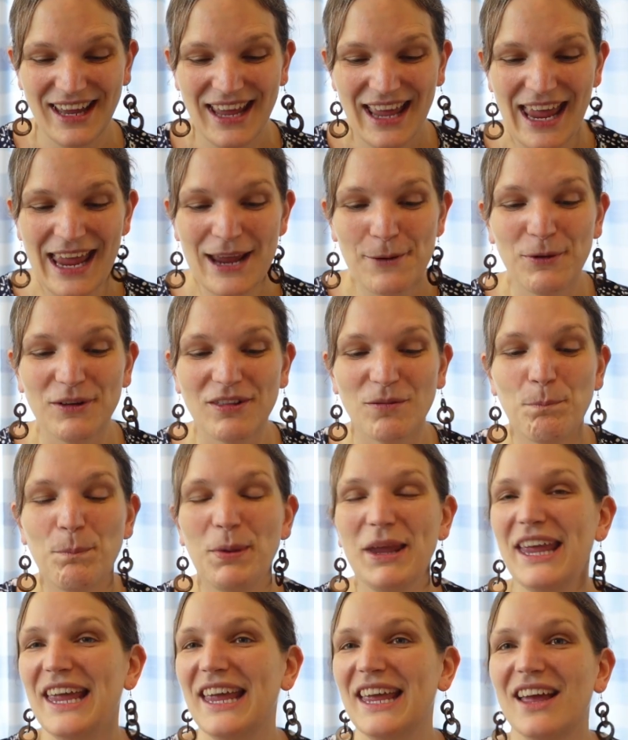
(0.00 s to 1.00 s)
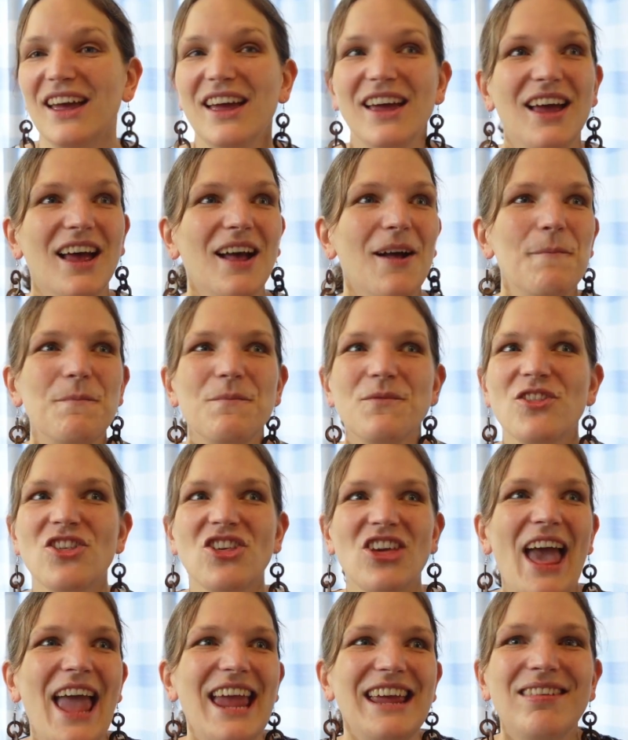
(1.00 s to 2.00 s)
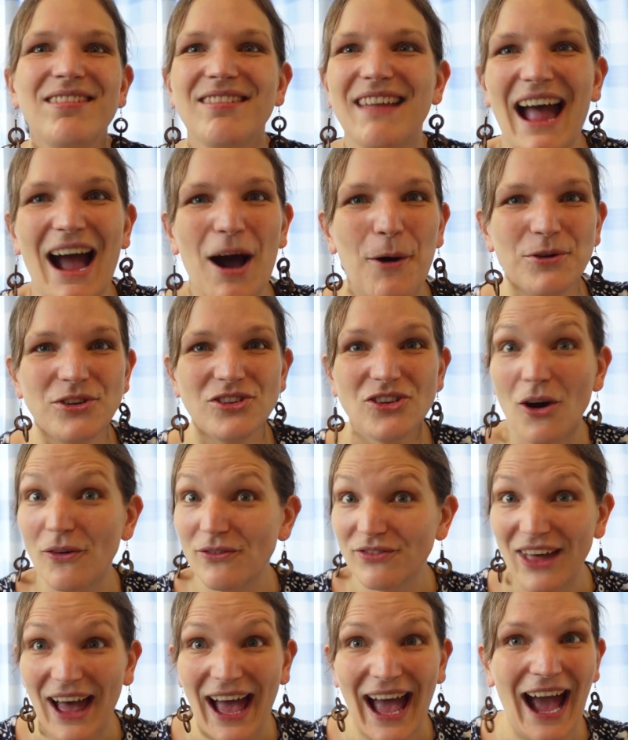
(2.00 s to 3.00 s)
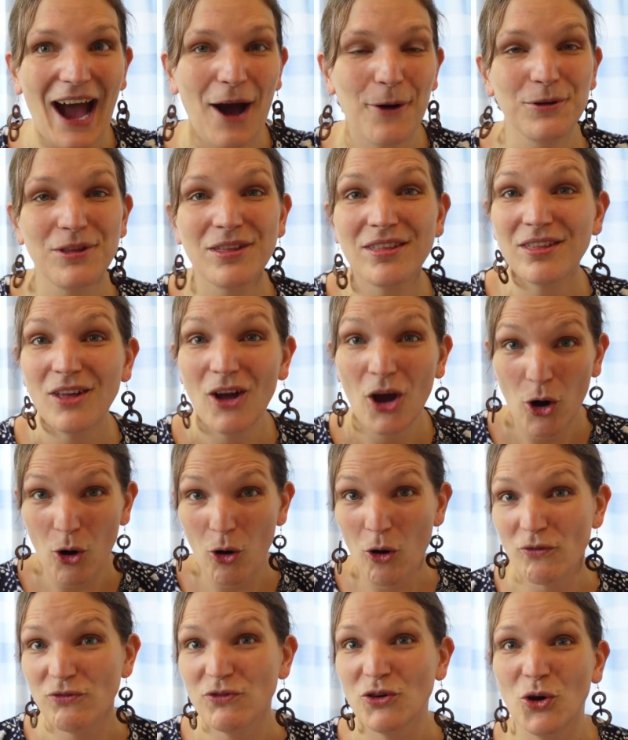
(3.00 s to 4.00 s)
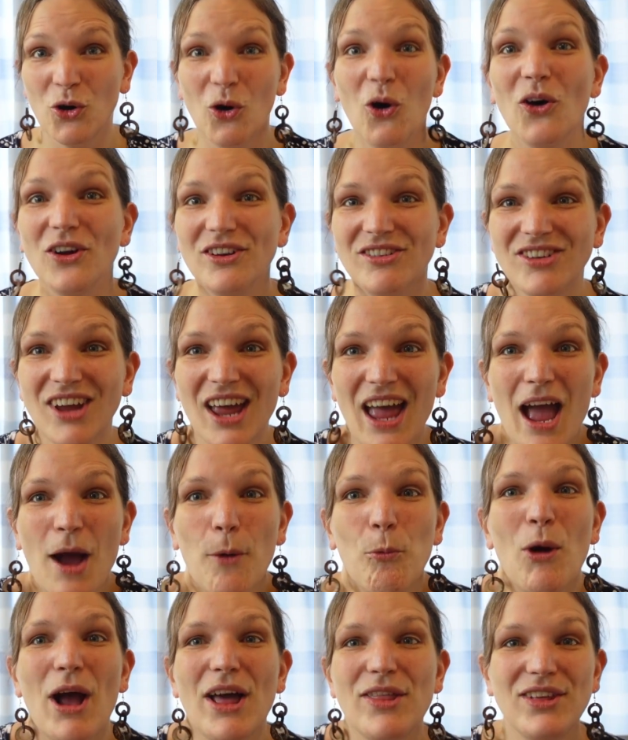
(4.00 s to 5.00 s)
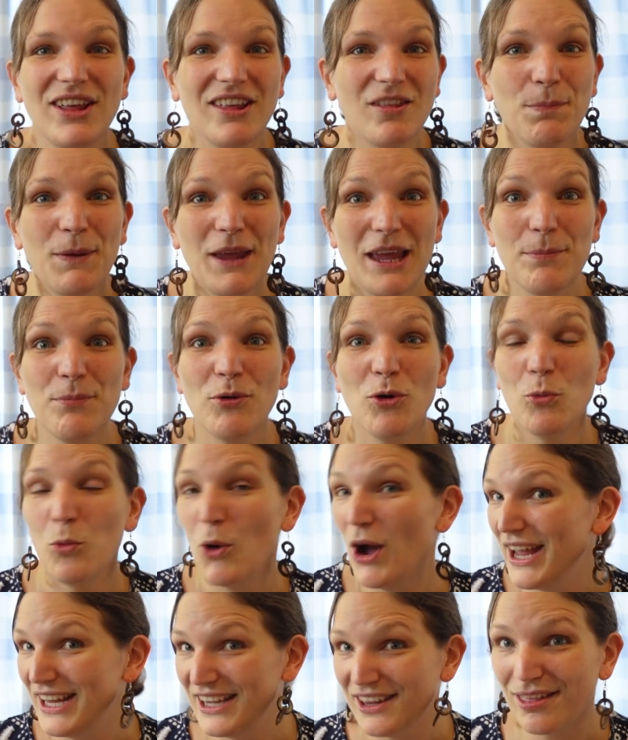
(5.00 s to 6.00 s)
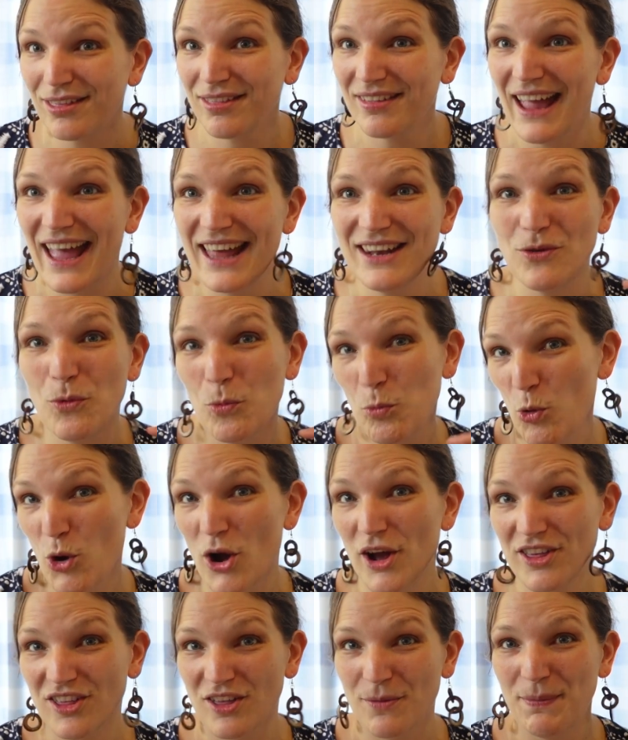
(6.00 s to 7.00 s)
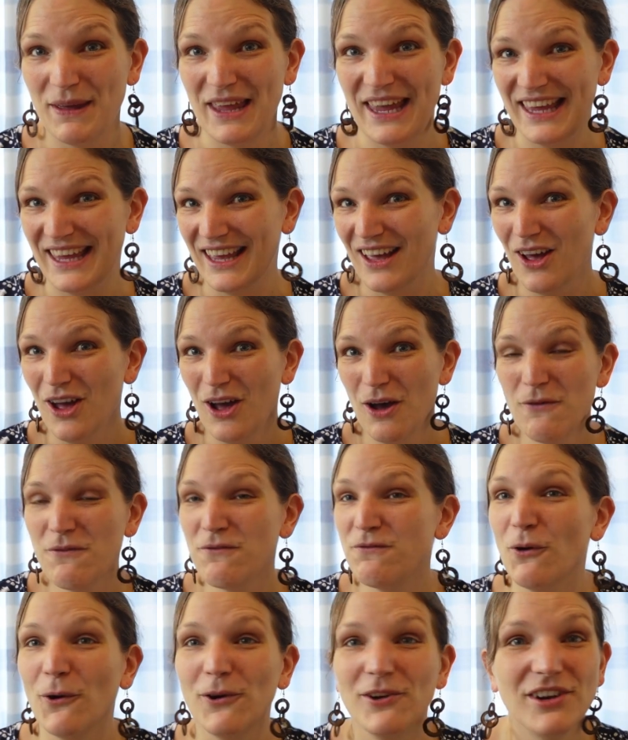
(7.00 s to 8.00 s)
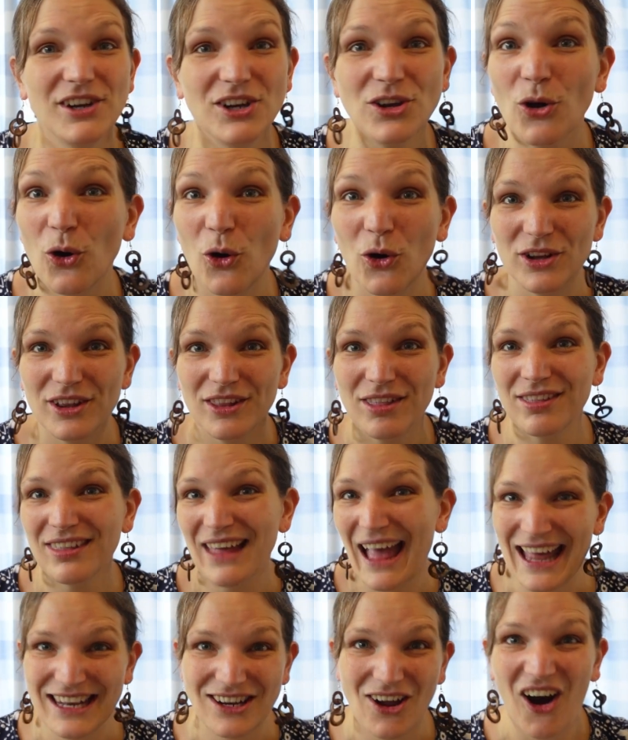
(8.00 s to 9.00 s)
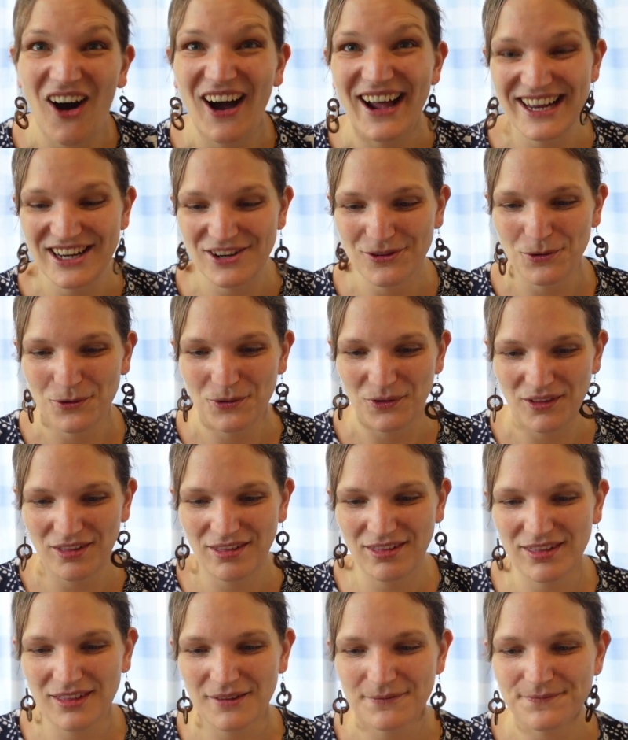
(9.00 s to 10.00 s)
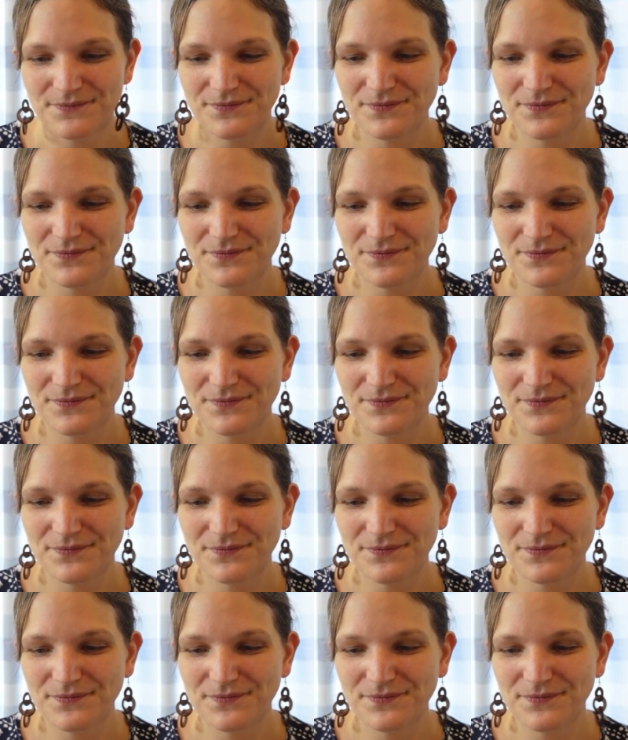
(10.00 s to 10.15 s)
He was being chased out of the house of God, where these people were instead worshipping foreign gods and idols.